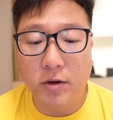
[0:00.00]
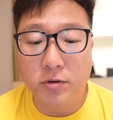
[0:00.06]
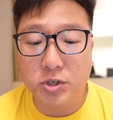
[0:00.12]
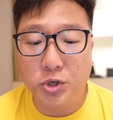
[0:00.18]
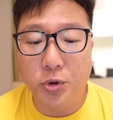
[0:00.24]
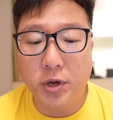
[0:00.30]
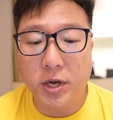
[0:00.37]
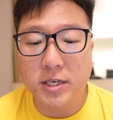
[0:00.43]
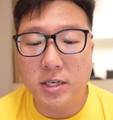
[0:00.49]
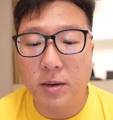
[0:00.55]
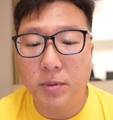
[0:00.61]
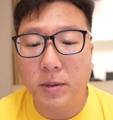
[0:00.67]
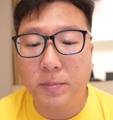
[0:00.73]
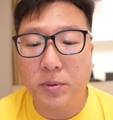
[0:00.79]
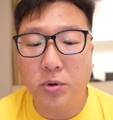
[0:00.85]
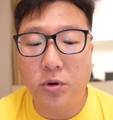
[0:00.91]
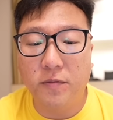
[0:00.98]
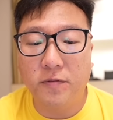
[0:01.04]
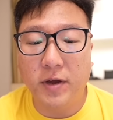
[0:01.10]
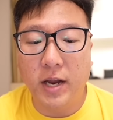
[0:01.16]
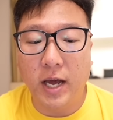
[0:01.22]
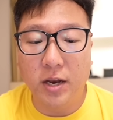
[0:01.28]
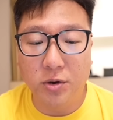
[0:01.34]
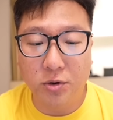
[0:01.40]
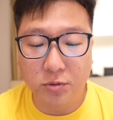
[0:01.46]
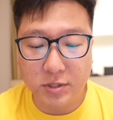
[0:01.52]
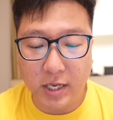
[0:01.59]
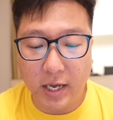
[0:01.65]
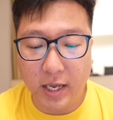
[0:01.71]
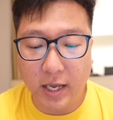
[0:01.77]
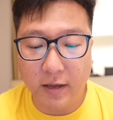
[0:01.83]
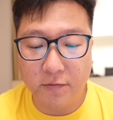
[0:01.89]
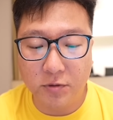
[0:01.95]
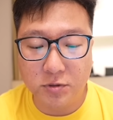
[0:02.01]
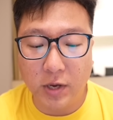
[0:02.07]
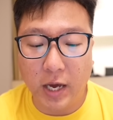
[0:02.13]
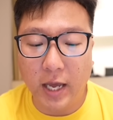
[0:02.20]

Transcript: I want to show you guys how many purified hundos I have also.